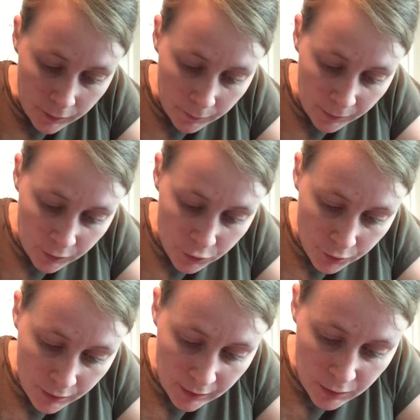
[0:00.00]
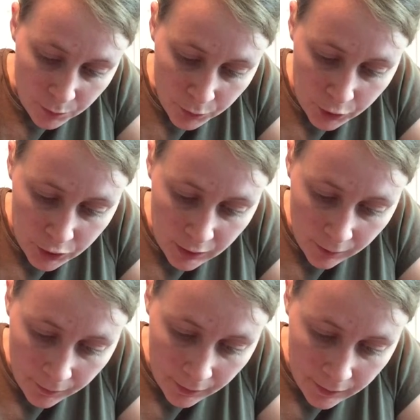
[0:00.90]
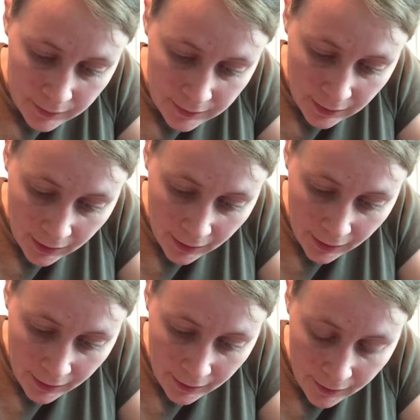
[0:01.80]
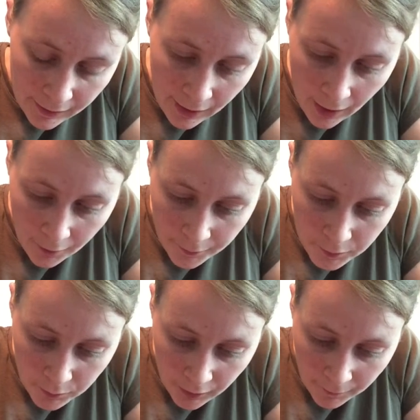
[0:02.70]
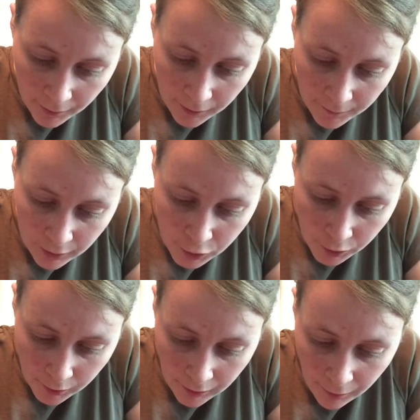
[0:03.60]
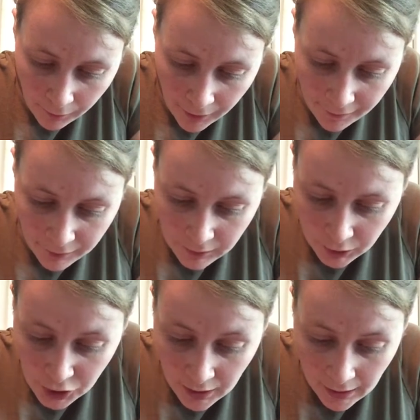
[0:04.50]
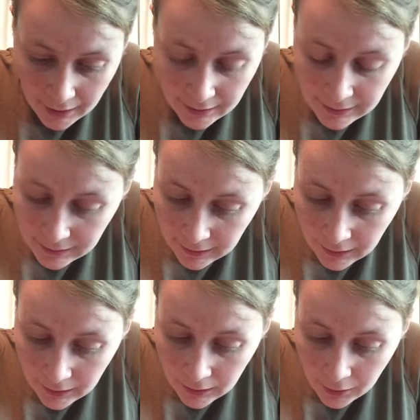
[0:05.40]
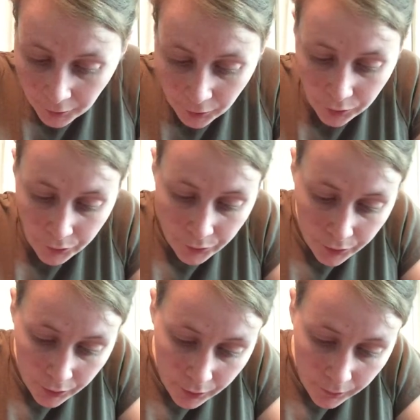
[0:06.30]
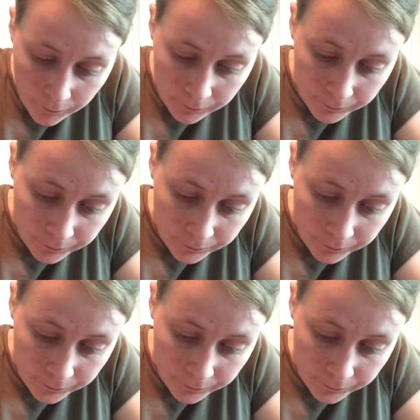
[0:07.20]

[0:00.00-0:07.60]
to make sure that's pushed down on the side. Now is when I want to make sure I don't have it touching any skin or cuticle.